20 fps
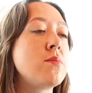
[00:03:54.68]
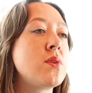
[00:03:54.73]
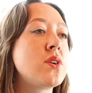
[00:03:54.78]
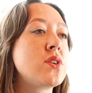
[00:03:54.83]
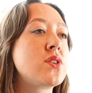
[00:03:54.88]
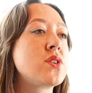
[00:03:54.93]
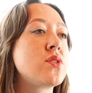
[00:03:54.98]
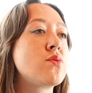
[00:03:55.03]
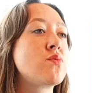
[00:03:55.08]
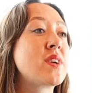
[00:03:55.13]

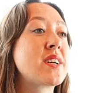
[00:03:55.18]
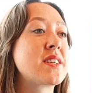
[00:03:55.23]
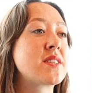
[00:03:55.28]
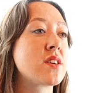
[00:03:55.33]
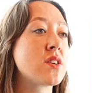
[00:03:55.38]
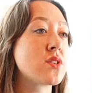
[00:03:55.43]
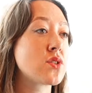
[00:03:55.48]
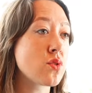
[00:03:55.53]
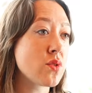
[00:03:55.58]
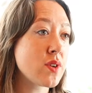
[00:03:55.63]
much a
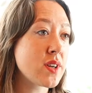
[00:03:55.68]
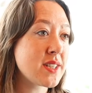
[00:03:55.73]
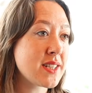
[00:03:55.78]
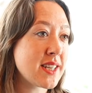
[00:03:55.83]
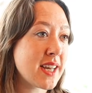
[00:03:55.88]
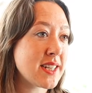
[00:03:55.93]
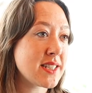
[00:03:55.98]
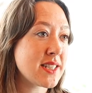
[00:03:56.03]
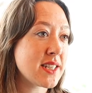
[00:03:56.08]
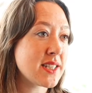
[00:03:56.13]

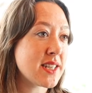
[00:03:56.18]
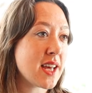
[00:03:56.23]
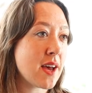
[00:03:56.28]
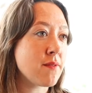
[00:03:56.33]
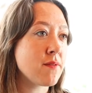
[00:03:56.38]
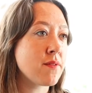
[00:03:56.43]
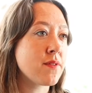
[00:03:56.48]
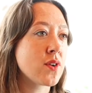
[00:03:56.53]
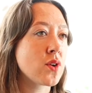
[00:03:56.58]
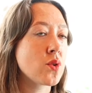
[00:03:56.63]
research-orientated
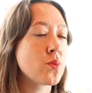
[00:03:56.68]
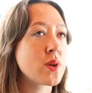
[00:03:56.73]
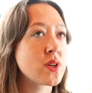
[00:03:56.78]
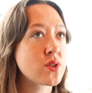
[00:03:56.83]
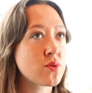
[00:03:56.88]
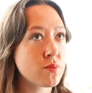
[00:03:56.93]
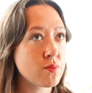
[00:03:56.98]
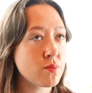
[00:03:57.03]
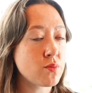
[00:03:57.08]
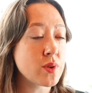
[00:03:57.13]
MPhil,
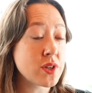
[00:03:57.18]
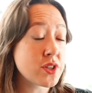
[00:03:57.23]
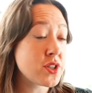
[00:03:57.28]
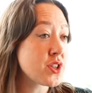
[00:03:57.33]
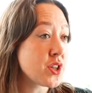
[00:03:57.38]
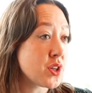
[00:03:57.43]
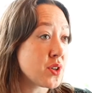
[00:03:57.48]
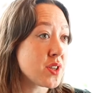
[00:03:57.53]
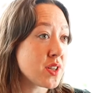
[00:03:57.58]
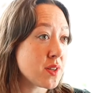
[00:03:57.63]
which
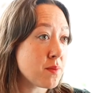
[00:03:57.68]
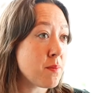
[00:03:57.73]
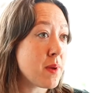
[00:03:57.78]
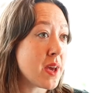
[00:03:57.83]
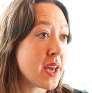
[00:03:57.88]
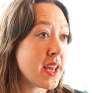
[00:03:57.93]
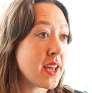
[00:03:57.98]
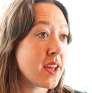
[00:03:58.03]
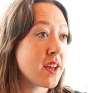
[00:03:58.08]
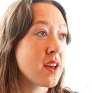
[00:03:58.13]
suited
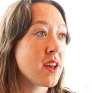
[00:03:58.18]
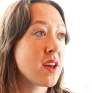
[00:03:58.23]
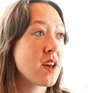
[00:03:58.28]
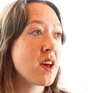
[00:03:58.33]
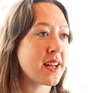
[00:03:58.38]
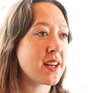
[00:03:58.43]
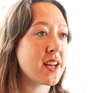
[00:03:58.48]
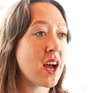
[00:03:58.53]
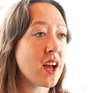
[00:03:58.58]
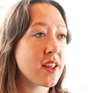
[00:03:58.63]
me.
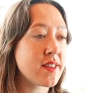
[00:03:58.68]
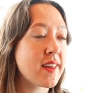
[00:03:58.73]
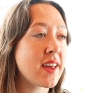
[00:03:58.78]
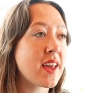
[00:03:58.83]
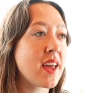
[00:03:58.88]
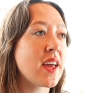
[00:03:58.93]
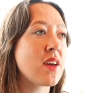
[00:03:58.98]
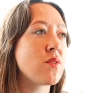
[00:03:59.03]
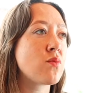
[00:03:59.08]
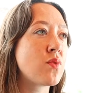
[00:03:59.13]
And I
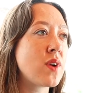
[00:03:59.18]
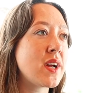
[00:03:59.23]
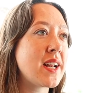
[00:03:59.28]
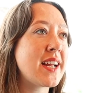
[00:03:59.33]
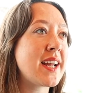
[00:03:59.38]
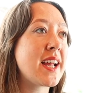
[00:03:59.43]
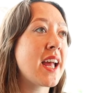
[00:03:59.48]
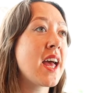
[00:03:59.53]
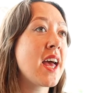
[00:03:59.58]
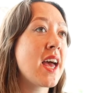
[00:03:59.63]
think it
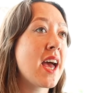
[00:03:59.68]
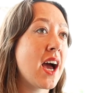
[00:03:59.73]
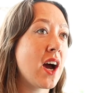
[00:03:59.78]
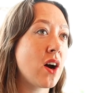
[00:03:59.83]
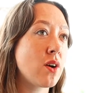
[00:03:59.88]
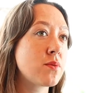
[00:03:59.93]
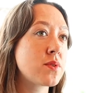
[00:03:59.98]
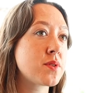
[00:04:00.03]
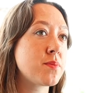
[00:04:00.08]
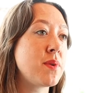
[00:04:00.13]
really
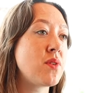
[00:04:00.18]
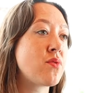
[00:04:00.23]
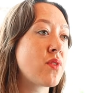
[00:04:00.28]
helped me